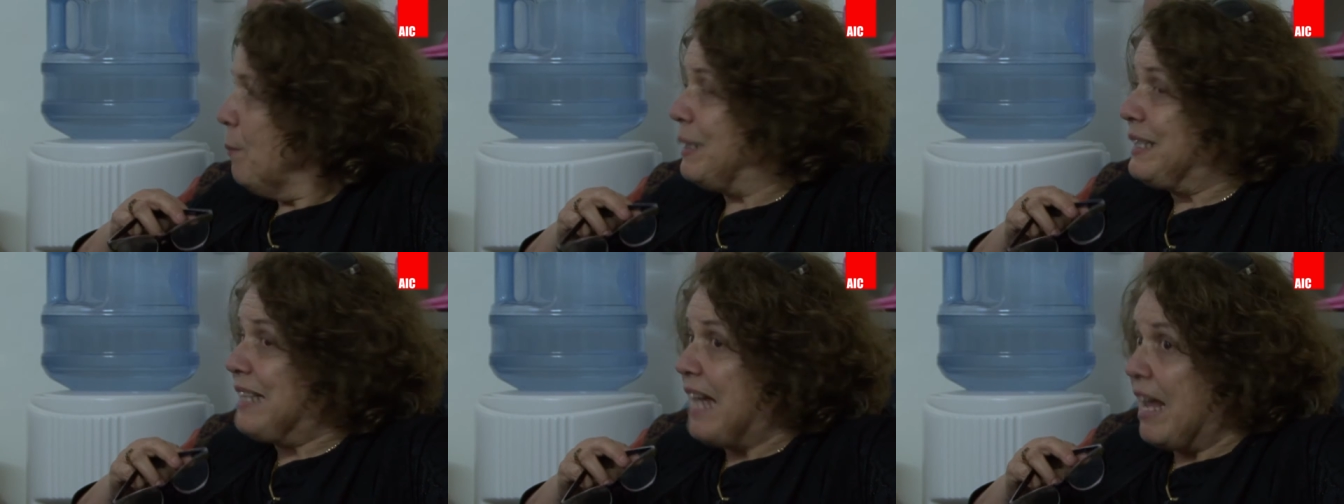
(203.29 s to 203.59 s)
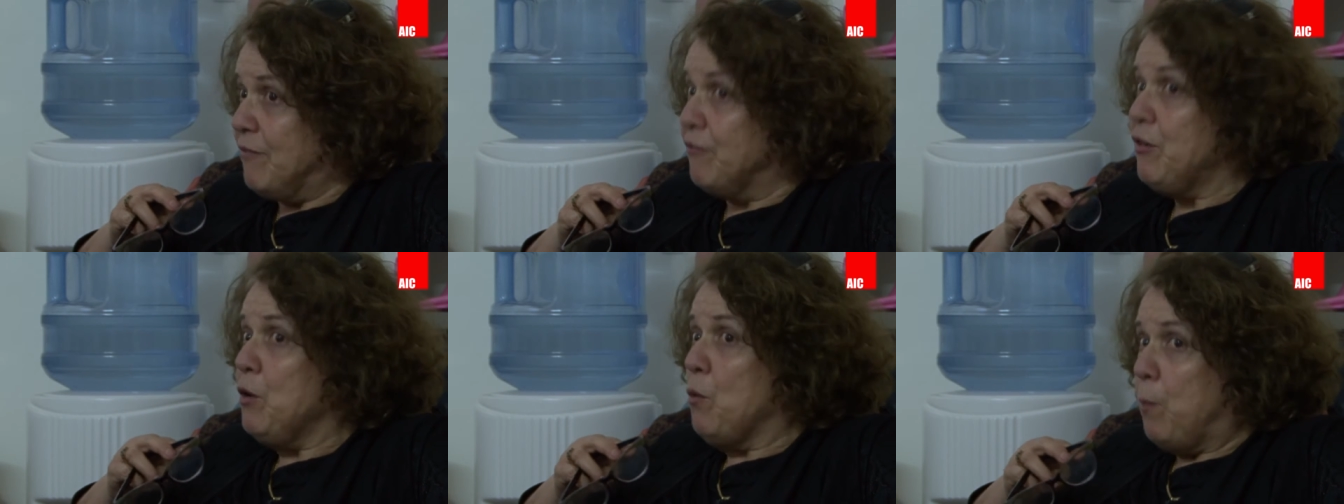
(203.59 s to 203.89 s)
But
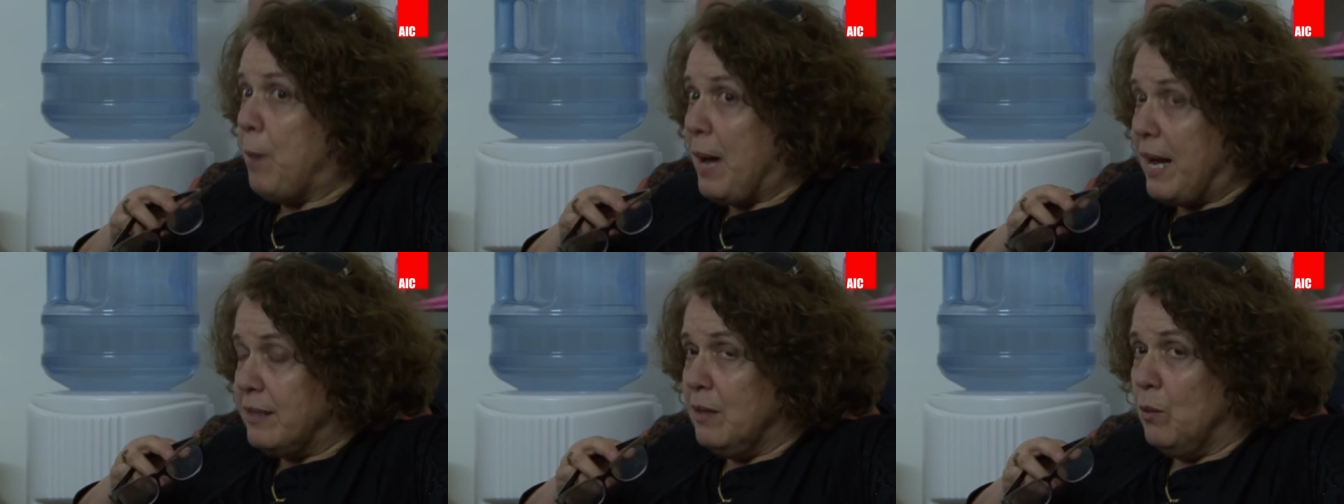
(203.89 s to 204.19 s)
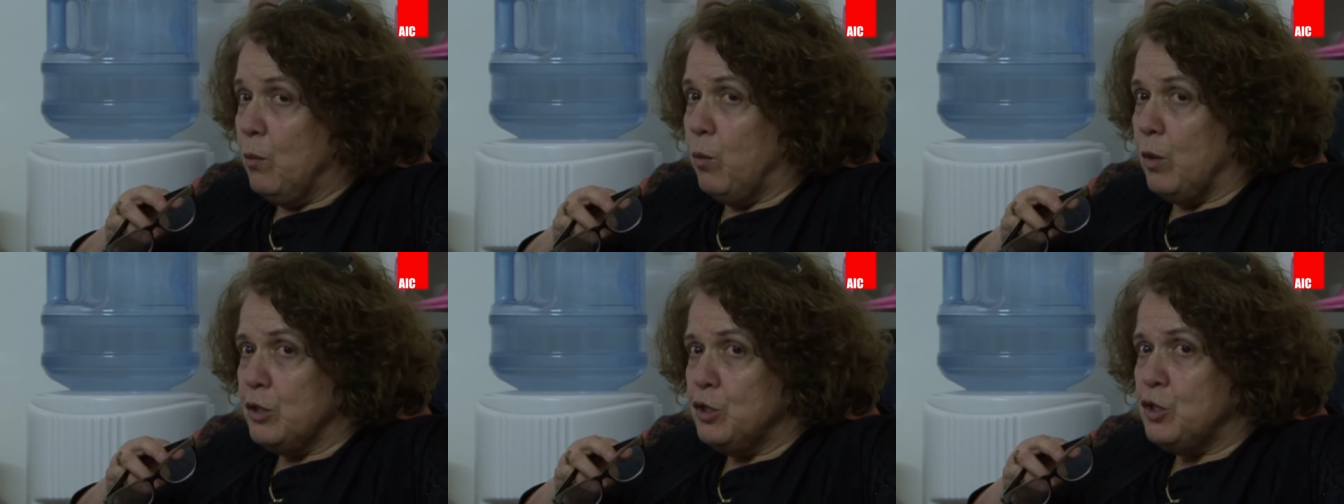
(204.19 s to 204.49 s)
everybody
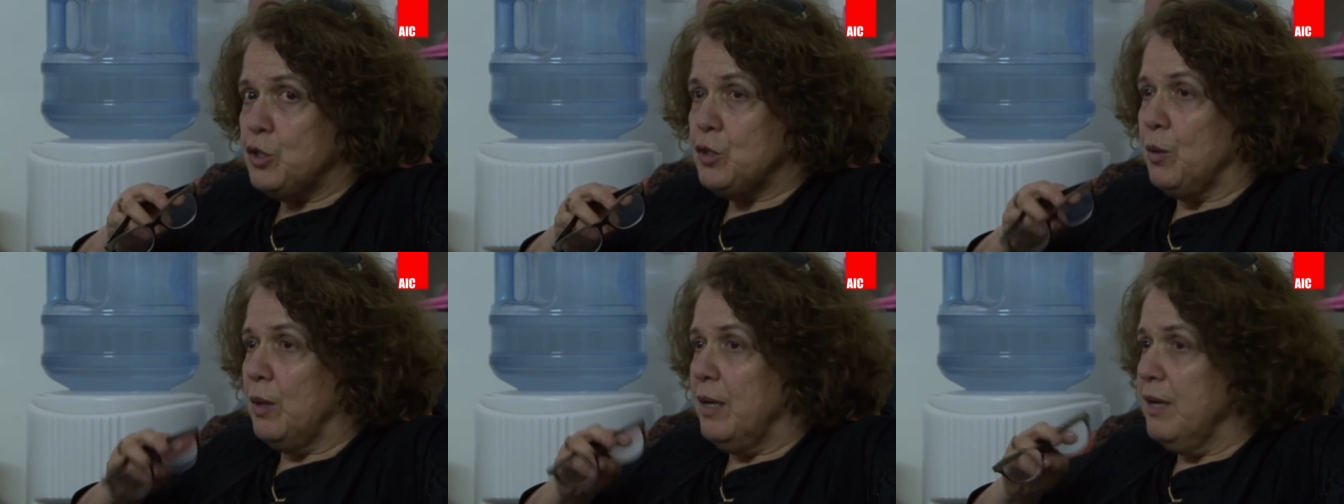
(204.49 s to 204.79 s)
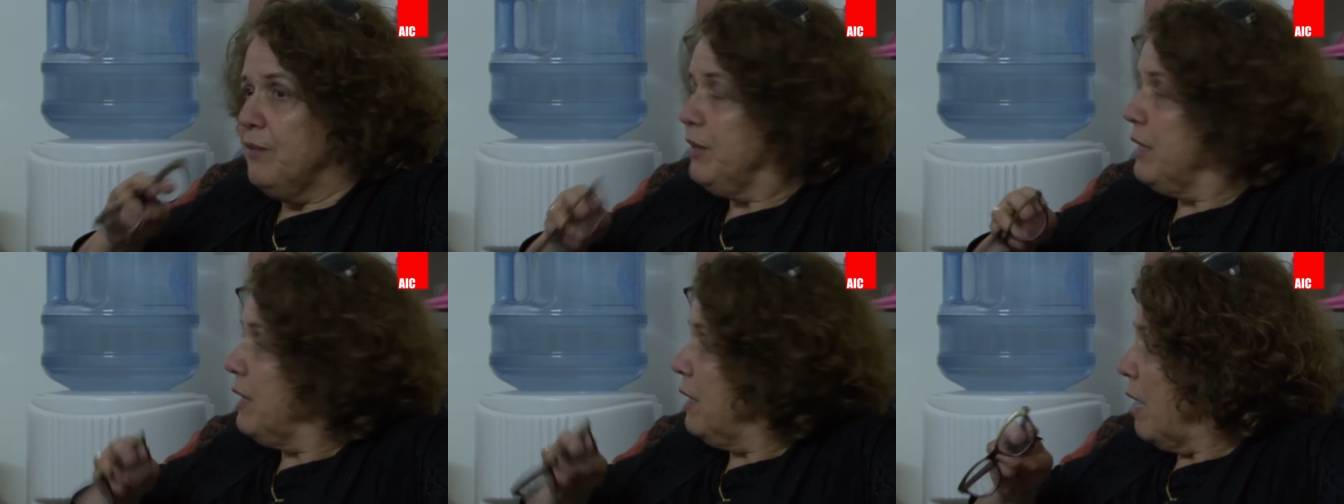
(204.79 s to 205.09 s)
wants to
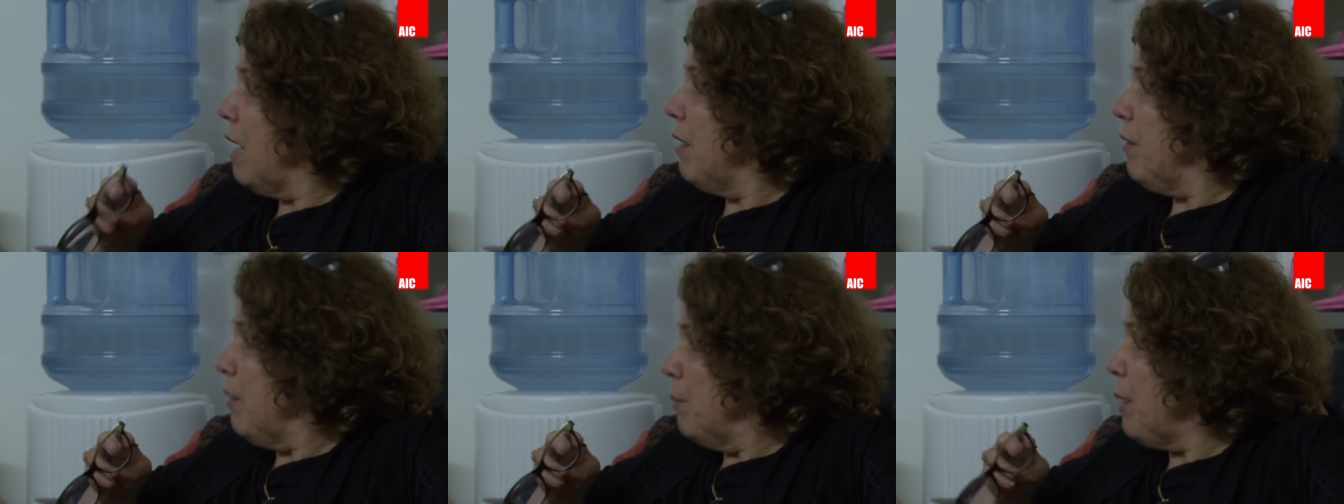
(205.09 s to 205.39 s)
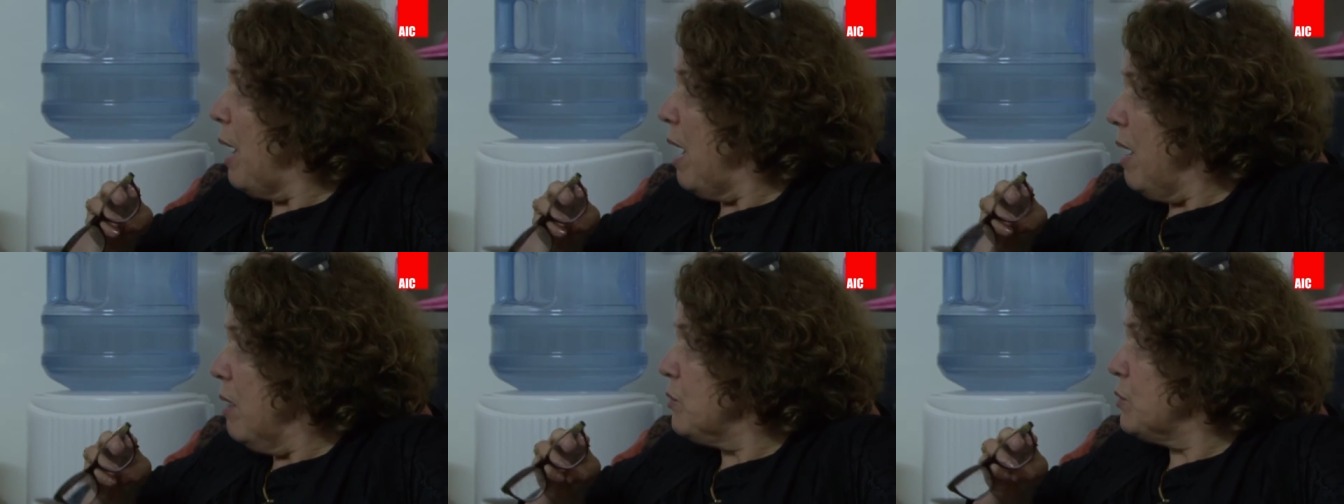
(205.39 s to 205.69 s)
live in an Arab
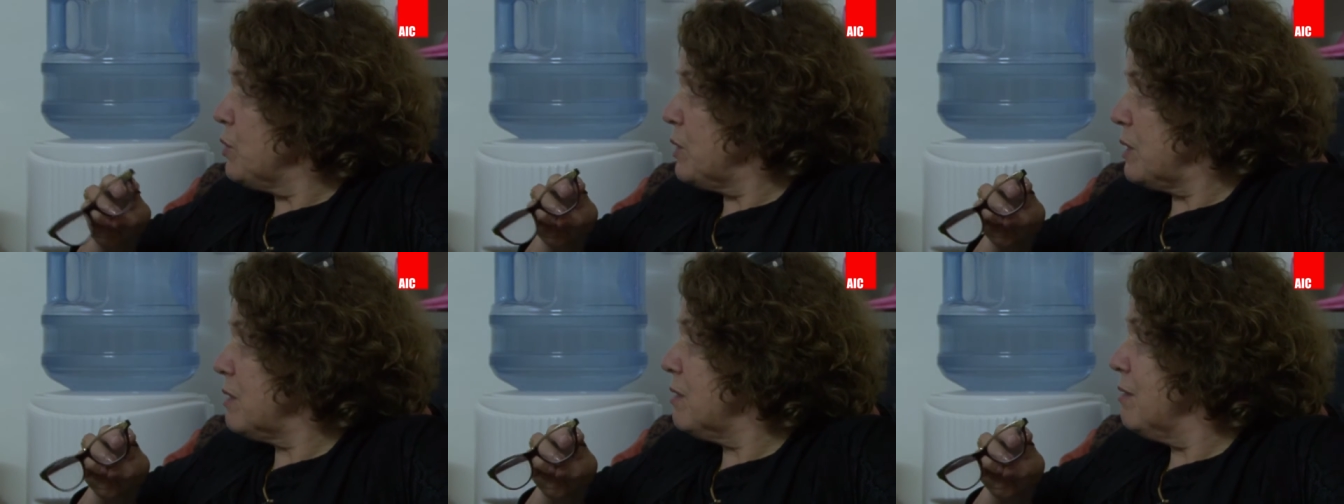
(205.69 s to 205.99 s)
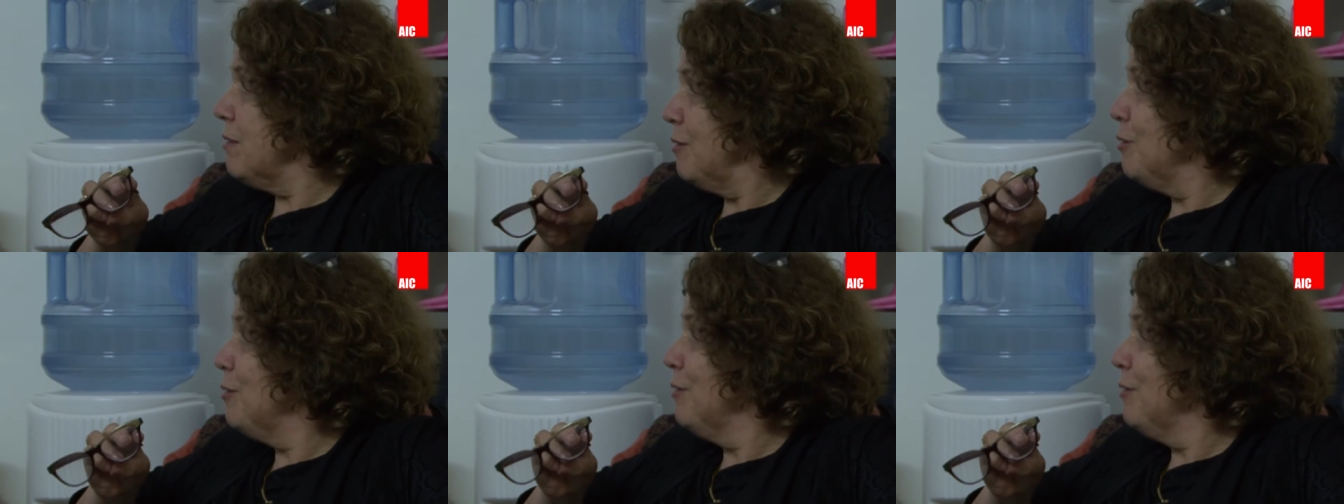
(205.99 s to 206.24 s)
house.